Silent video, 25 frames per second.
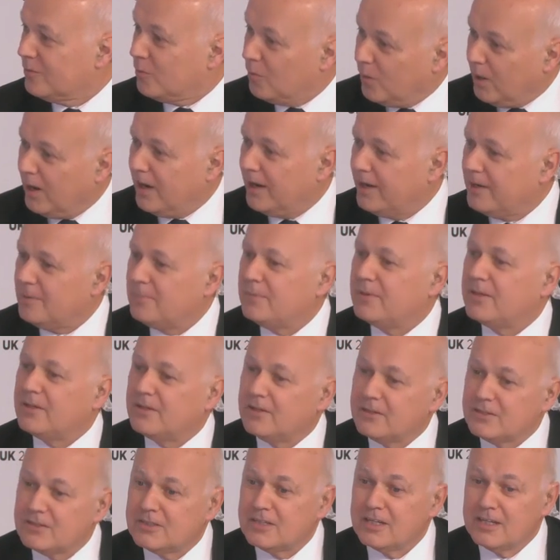Why?
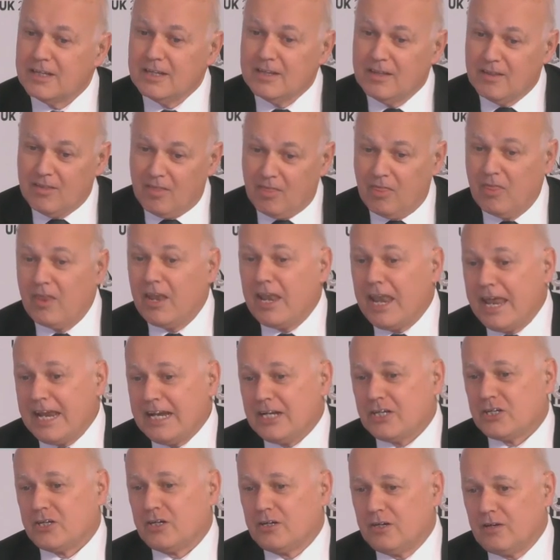Because the
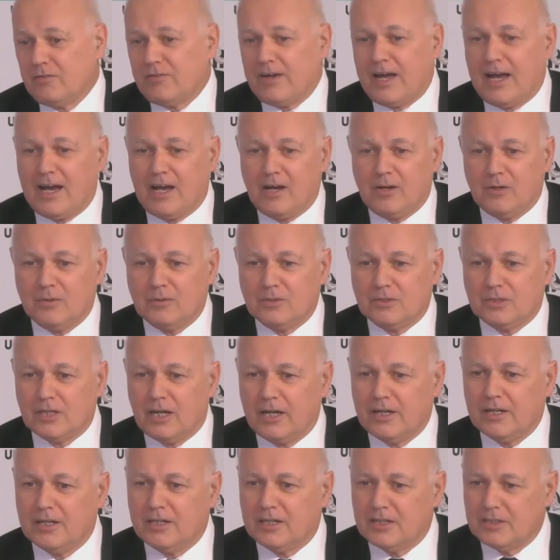nature of how
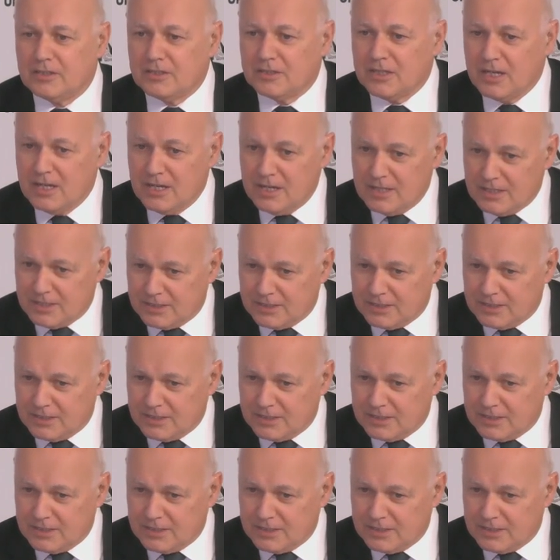China has